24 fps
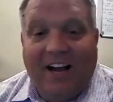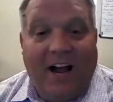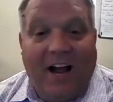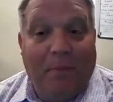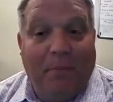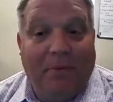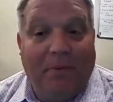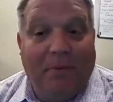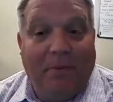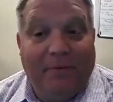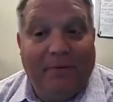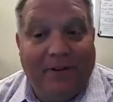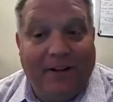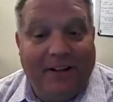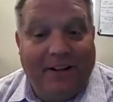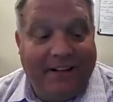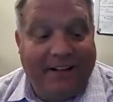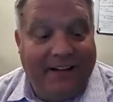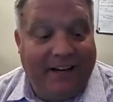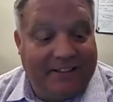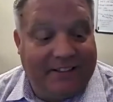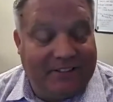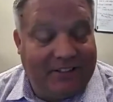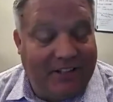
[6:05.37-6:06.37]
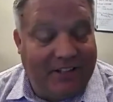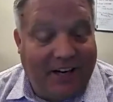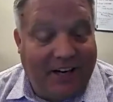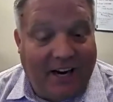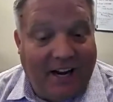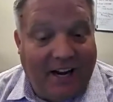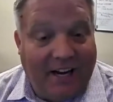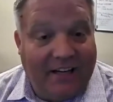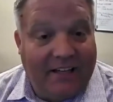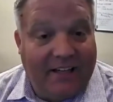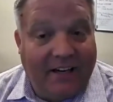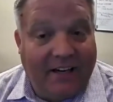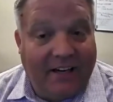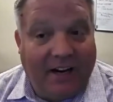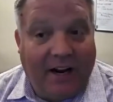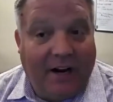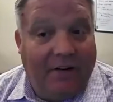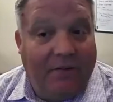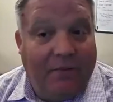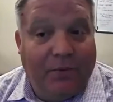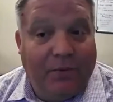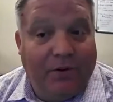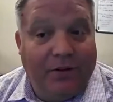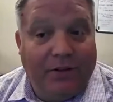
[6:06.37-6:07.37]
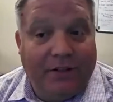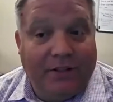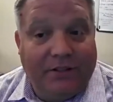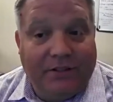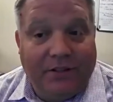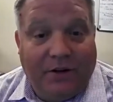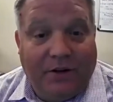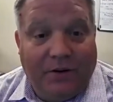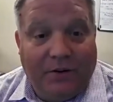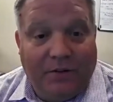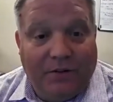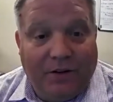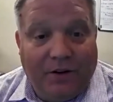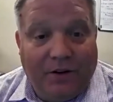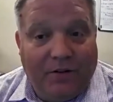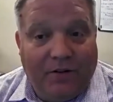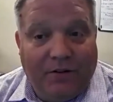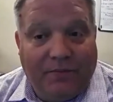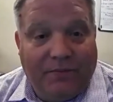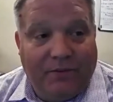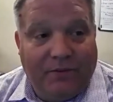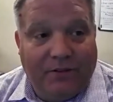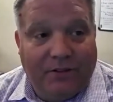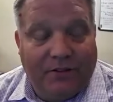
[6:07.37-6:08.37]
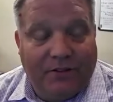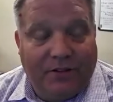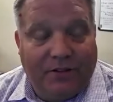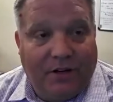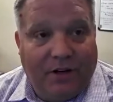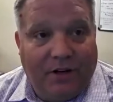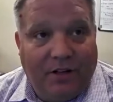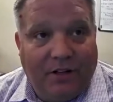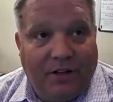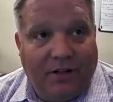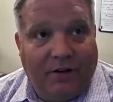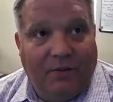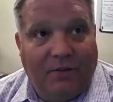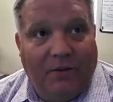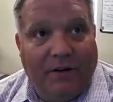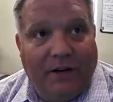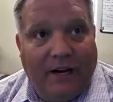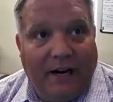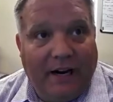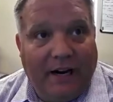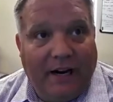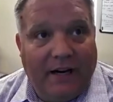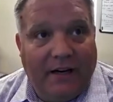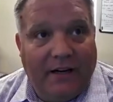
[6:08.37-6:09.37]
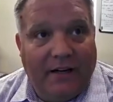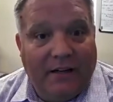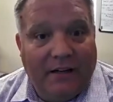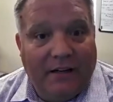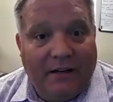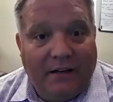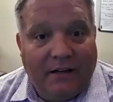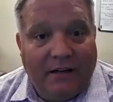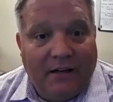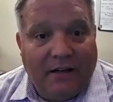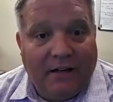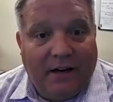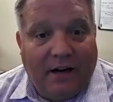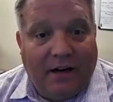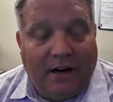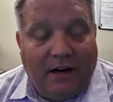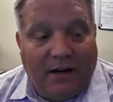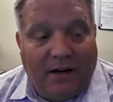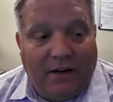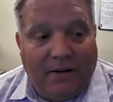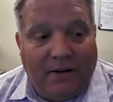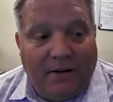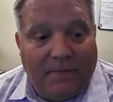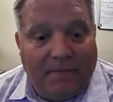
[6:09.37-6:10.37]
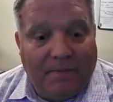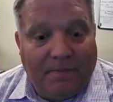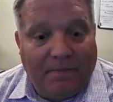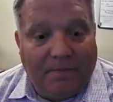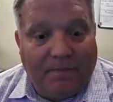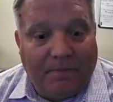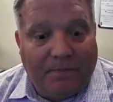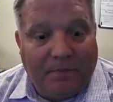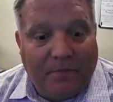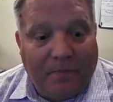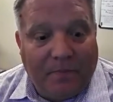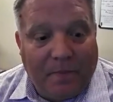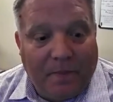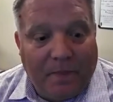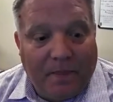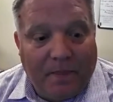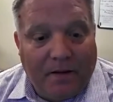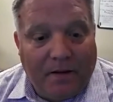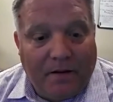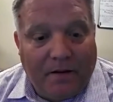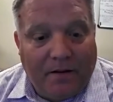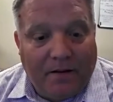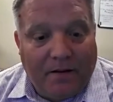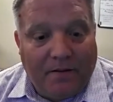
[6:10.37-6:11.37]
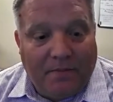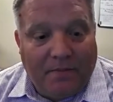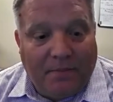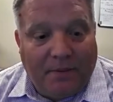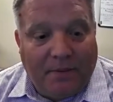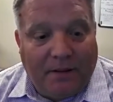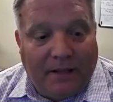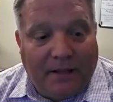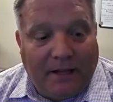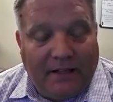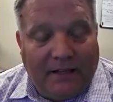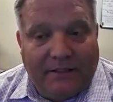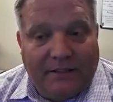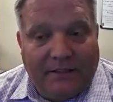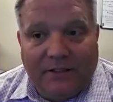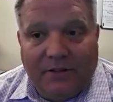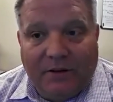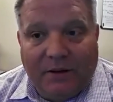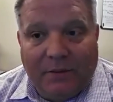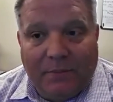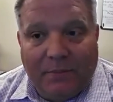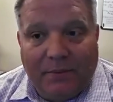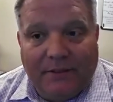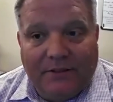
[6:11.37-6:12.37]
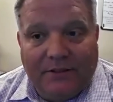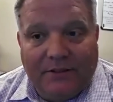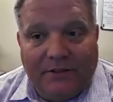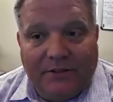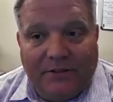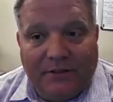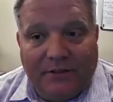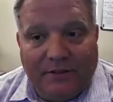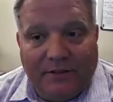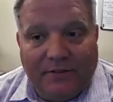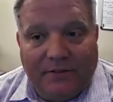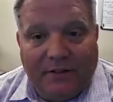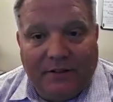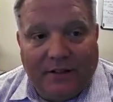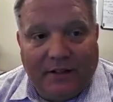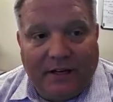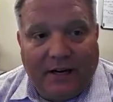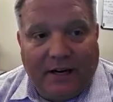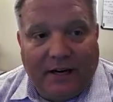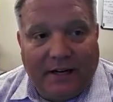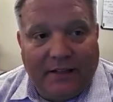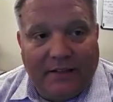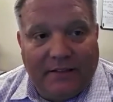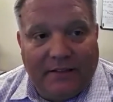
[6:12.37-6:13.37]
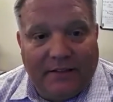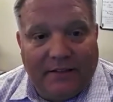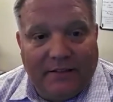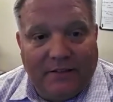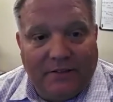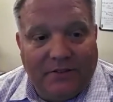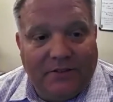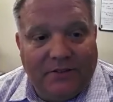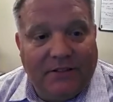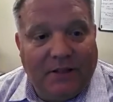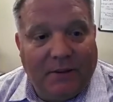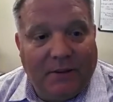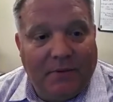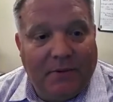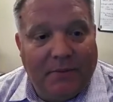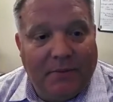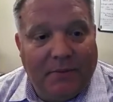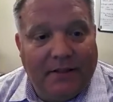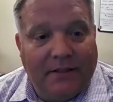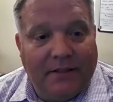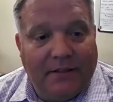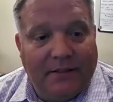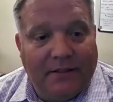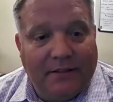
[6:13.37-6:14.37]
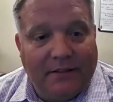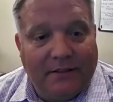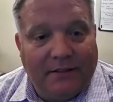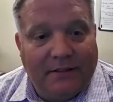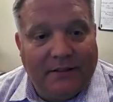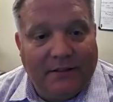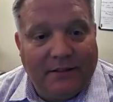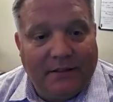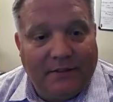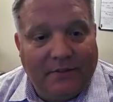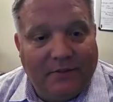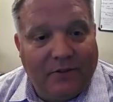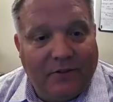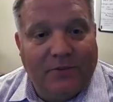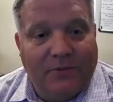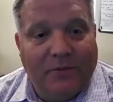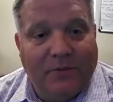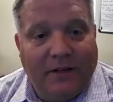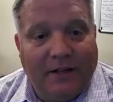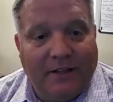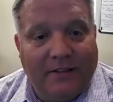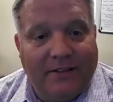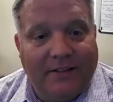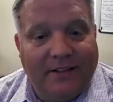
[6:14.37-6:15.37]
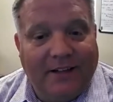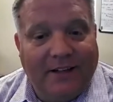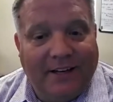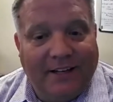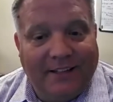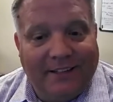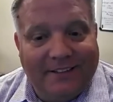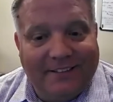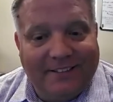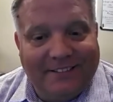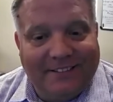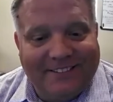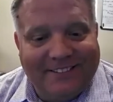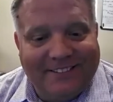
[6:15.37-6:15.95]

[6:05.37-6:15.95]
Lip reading: I'm gonna find the answer. I really don't know the first car that we had. But that is a great piece of trivia that you stumped me. First one out the gate.